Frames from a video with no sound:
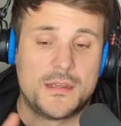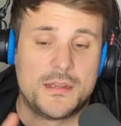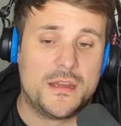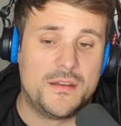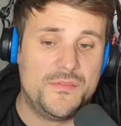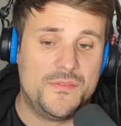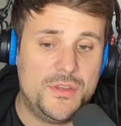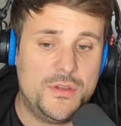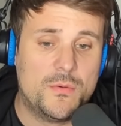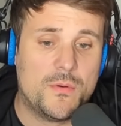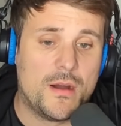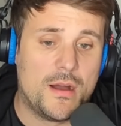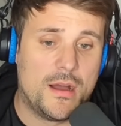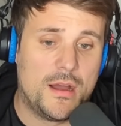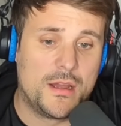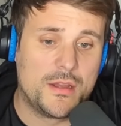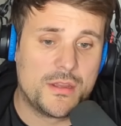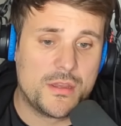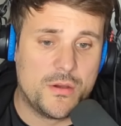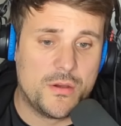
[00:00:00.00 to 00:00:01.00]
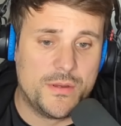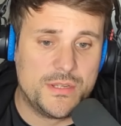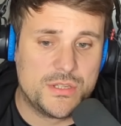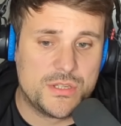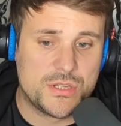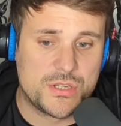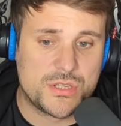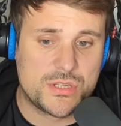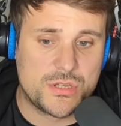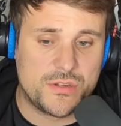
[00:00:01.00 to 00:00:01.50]
of you are going
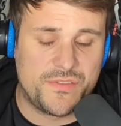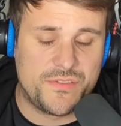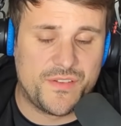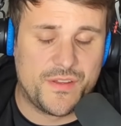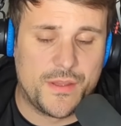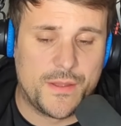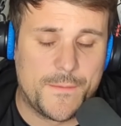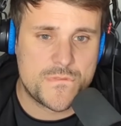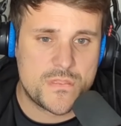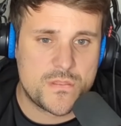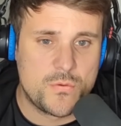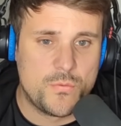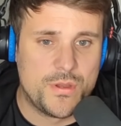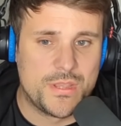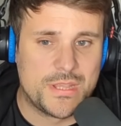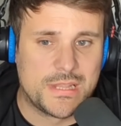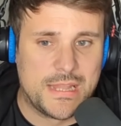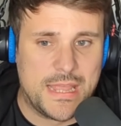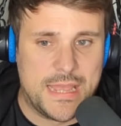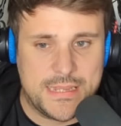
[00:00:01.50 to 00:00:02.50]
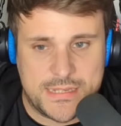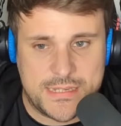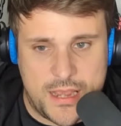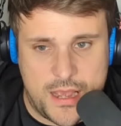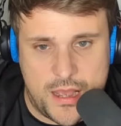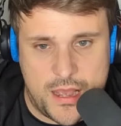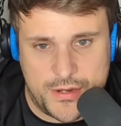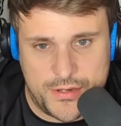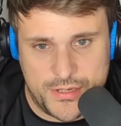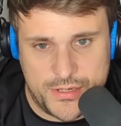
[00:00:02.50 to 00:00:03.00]
to suffer with less
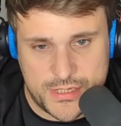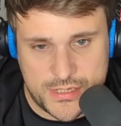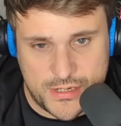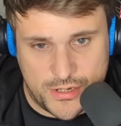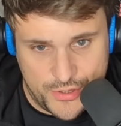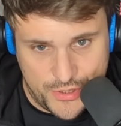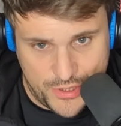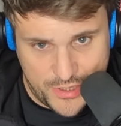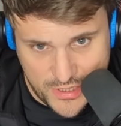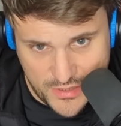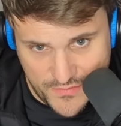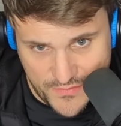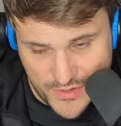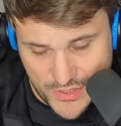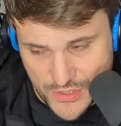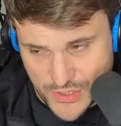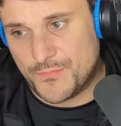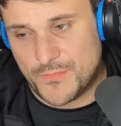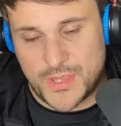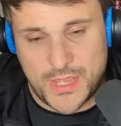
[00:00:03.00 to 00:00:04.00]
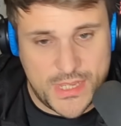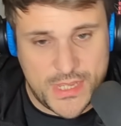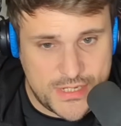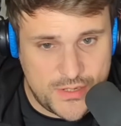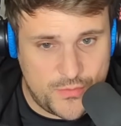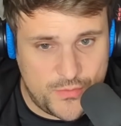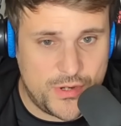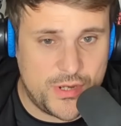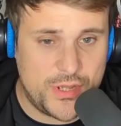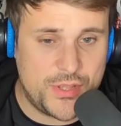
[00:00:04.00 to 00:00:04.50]
hardness on your division. Is it
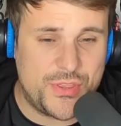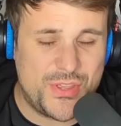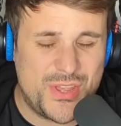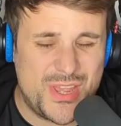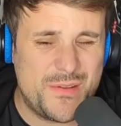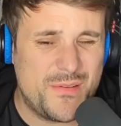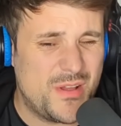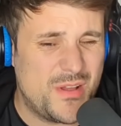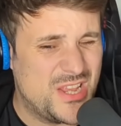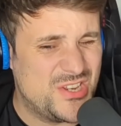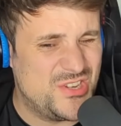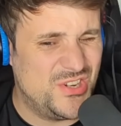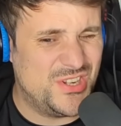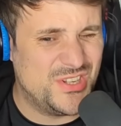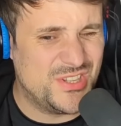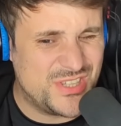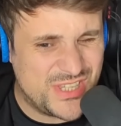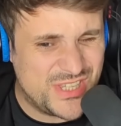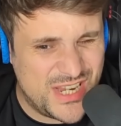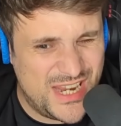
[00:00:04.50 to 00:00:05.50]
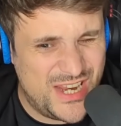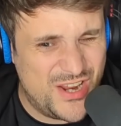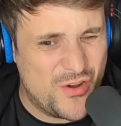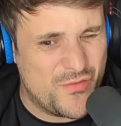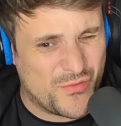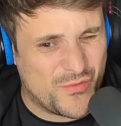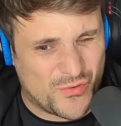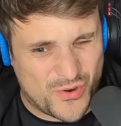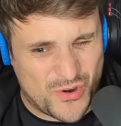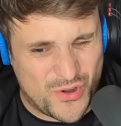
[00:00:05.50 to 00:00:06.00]
worth it? As you can see,
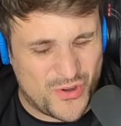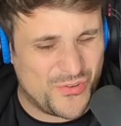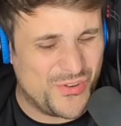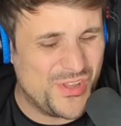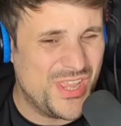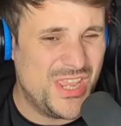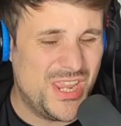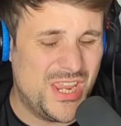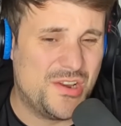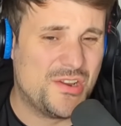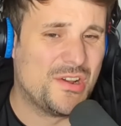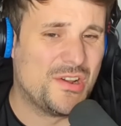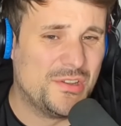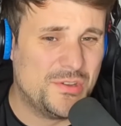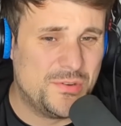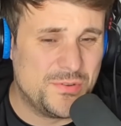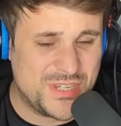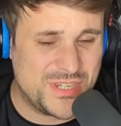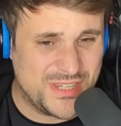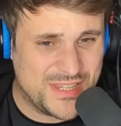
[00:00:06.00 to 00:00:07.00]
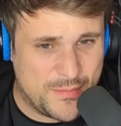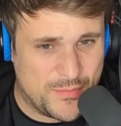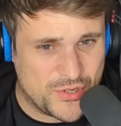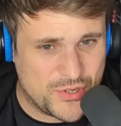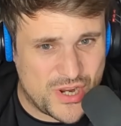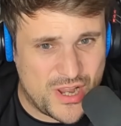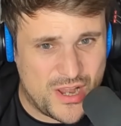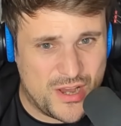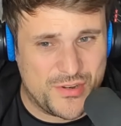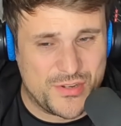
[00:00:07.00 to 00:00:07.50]
overall, you're not losing that much
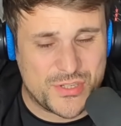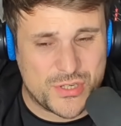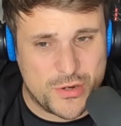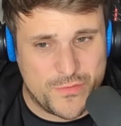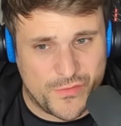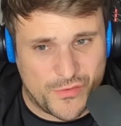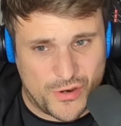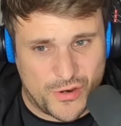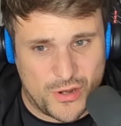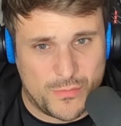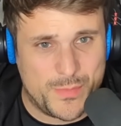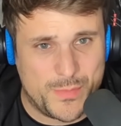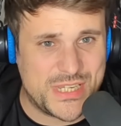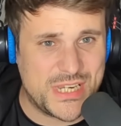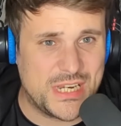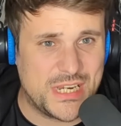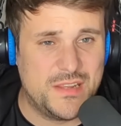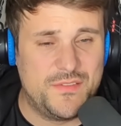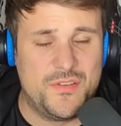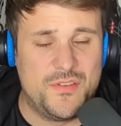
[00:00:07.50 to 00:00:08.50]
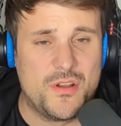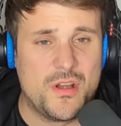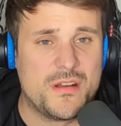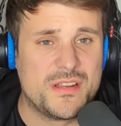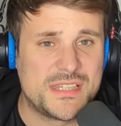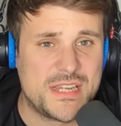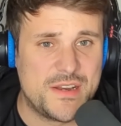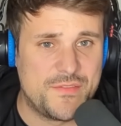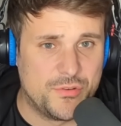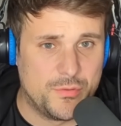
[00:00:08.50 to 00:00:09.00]
hardness overall, particularly if you've got
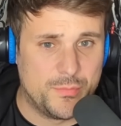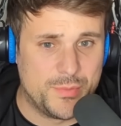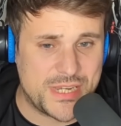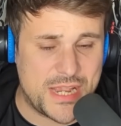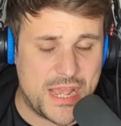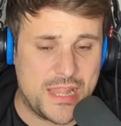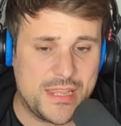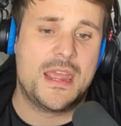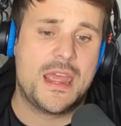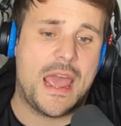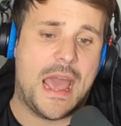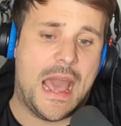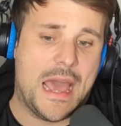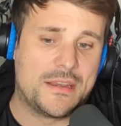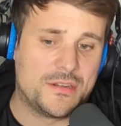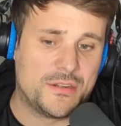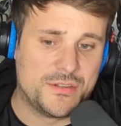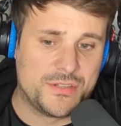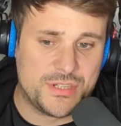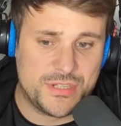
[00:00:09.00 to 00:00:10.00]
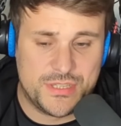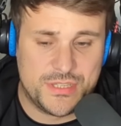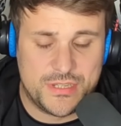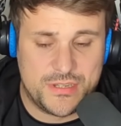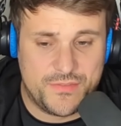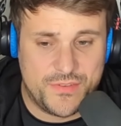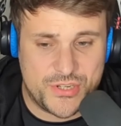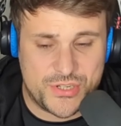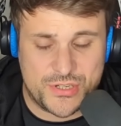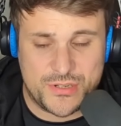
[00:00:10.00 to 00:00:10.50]
several battalions added onto the
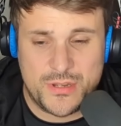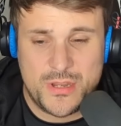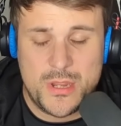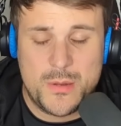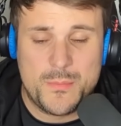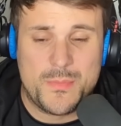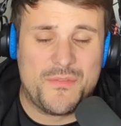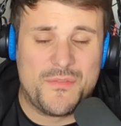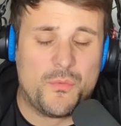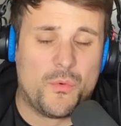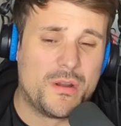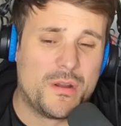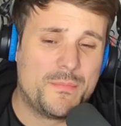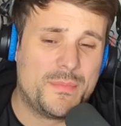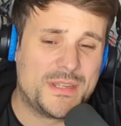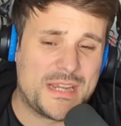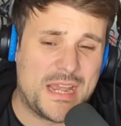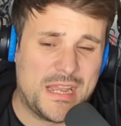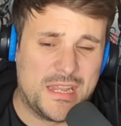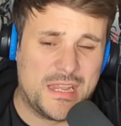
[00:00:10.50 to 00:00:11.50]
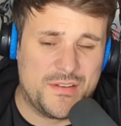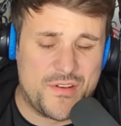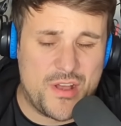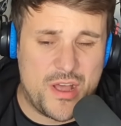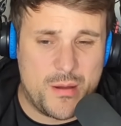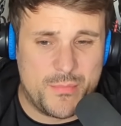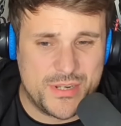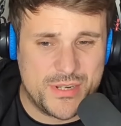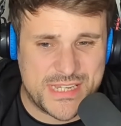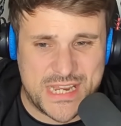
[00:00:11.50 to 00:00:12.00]
division. But if one battalion of
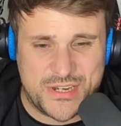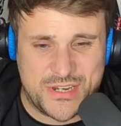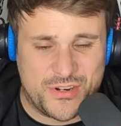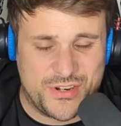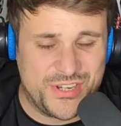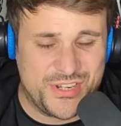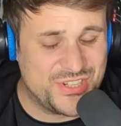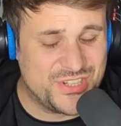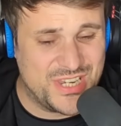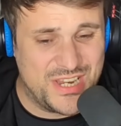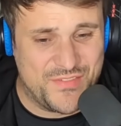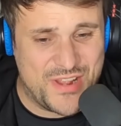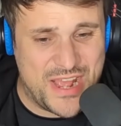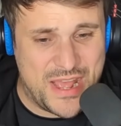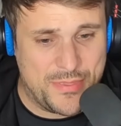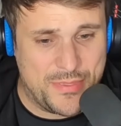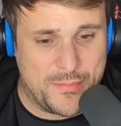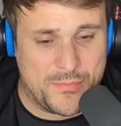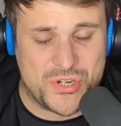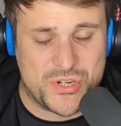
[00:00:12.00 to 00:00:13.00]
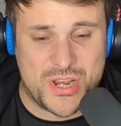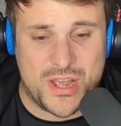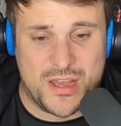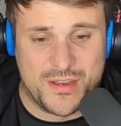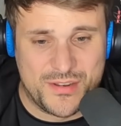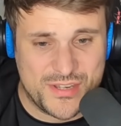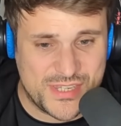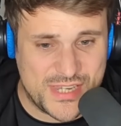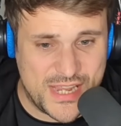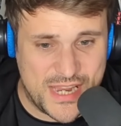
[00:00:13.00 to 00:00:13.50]
armor is added on, it doesn't even have that much
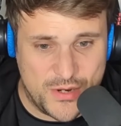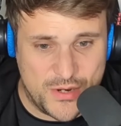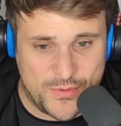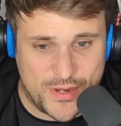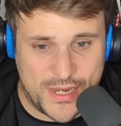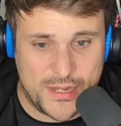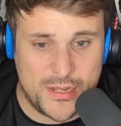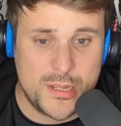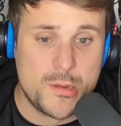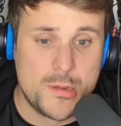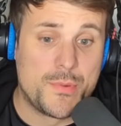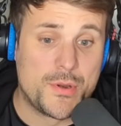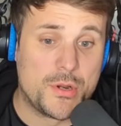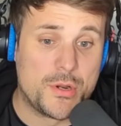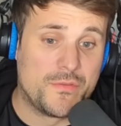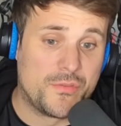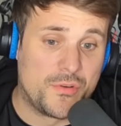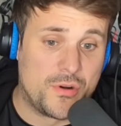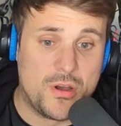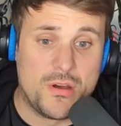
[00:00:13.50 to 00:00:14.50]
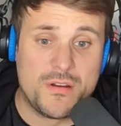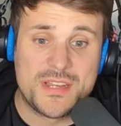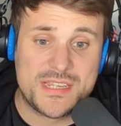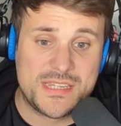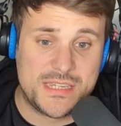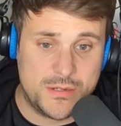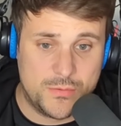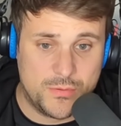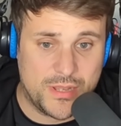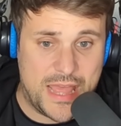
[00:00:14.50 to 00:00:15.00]
hardness anyway. But overall, it
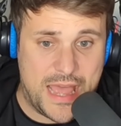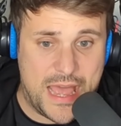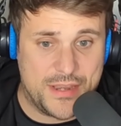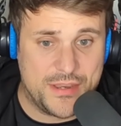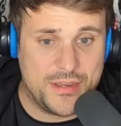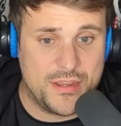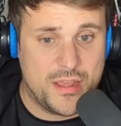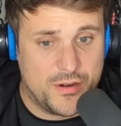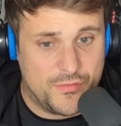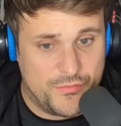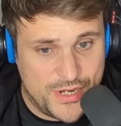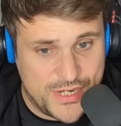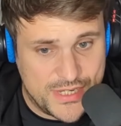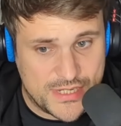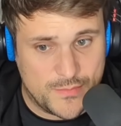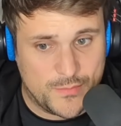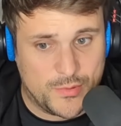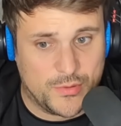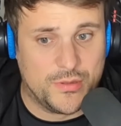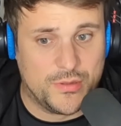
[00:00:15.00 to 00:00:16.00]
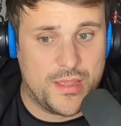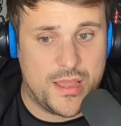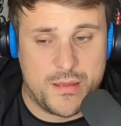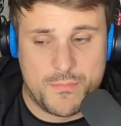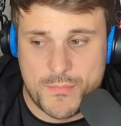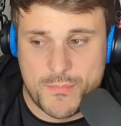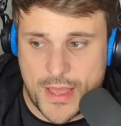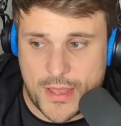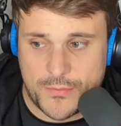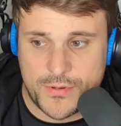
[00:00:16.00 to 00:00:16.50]
still will add a reasonable
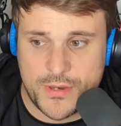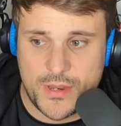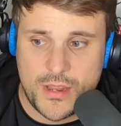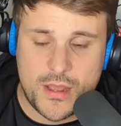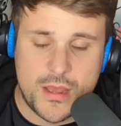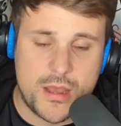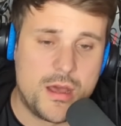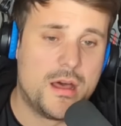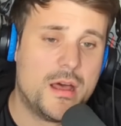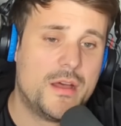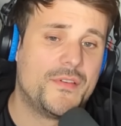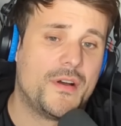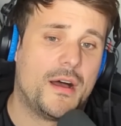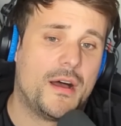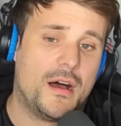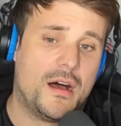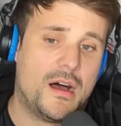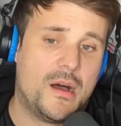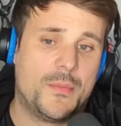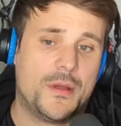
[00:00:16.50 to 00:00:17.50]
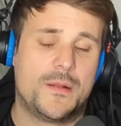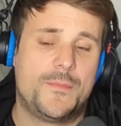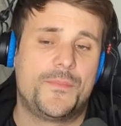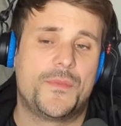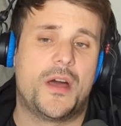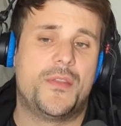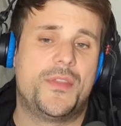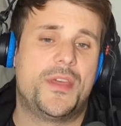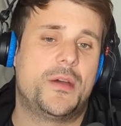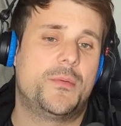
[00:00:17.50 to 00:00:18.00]
amount of armor.
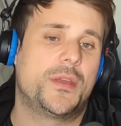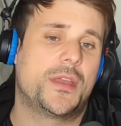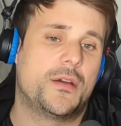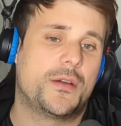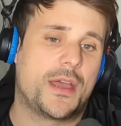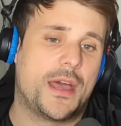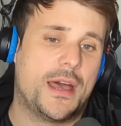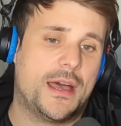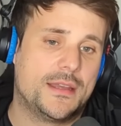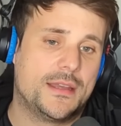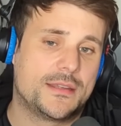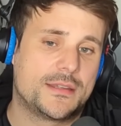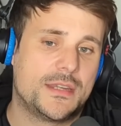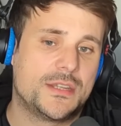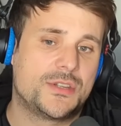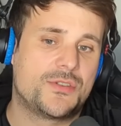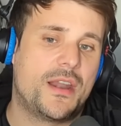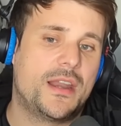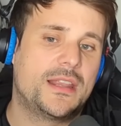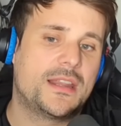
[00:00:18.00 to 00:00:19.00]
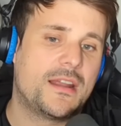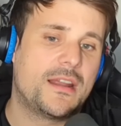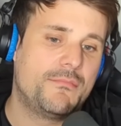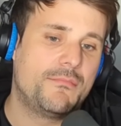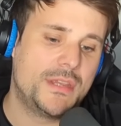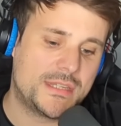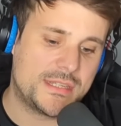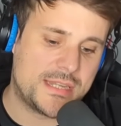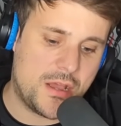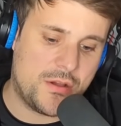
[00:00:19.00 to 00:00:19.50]
And there we go, guys. Is there anything I've
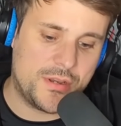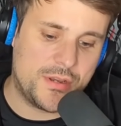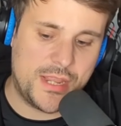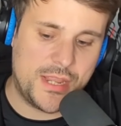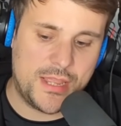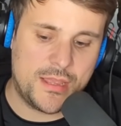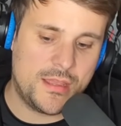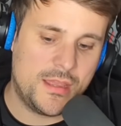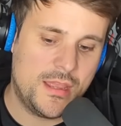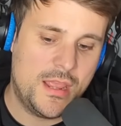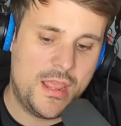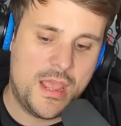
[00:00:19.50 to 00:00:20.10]
missed out on here?